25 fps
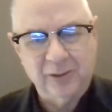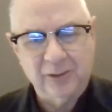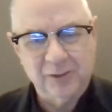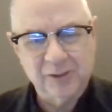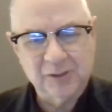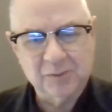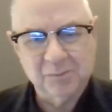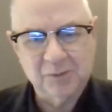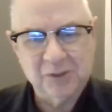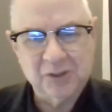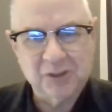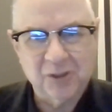
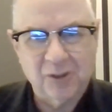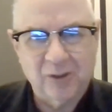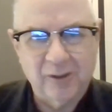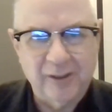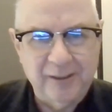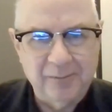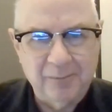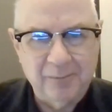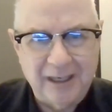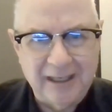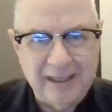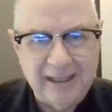Louis,
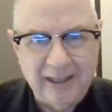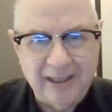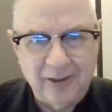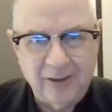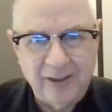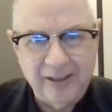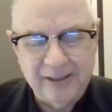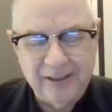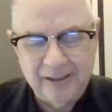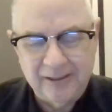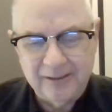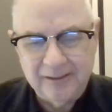Missouri. My
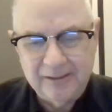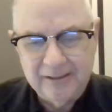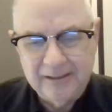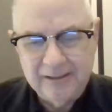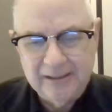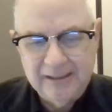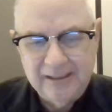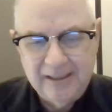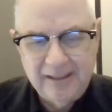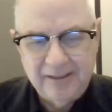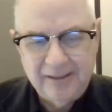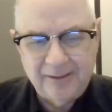area
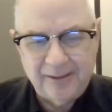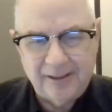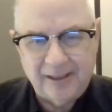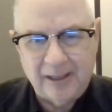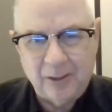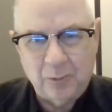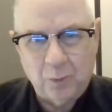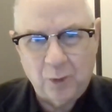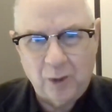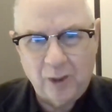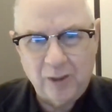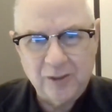that I
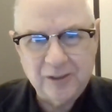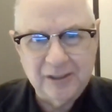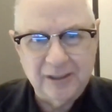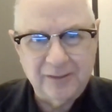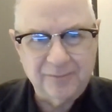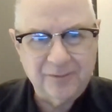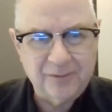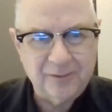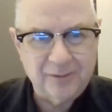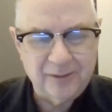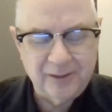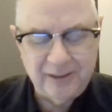worked in
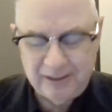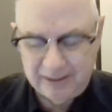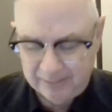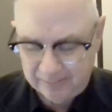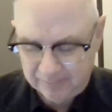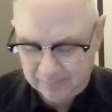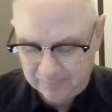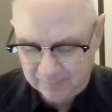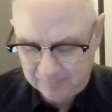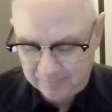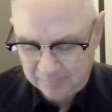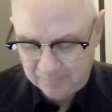for
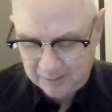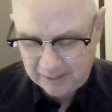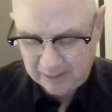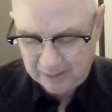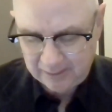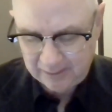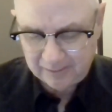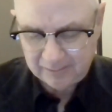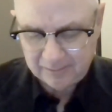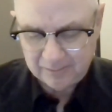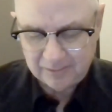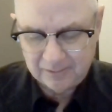the
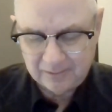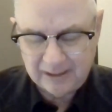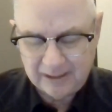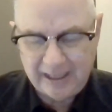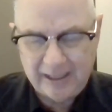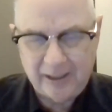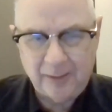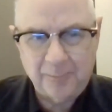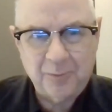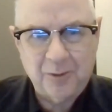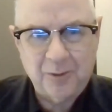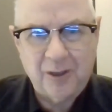
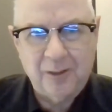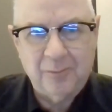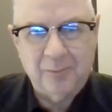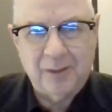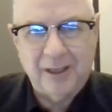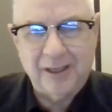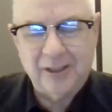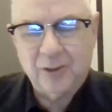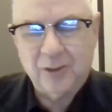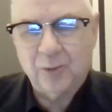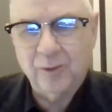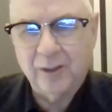latter part of
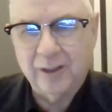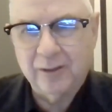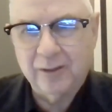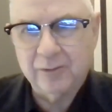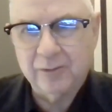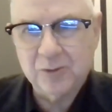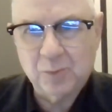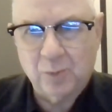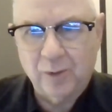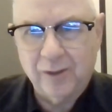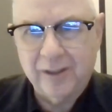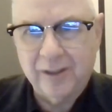my career
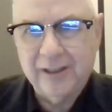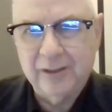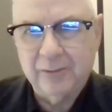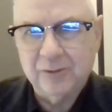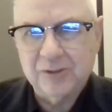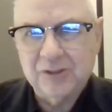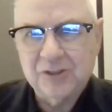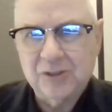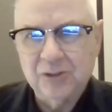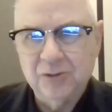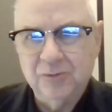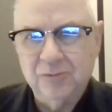was working
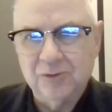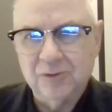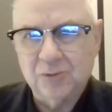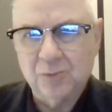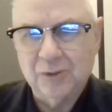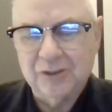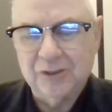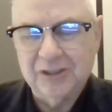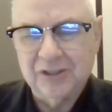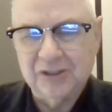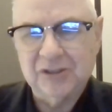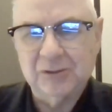with students
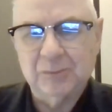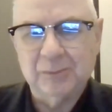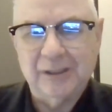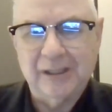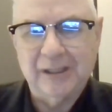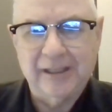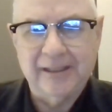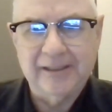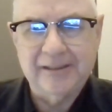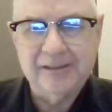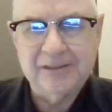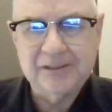with
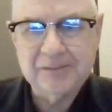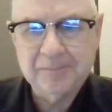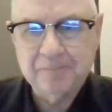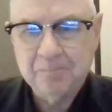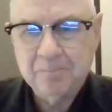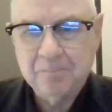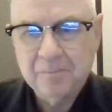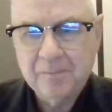disabilities,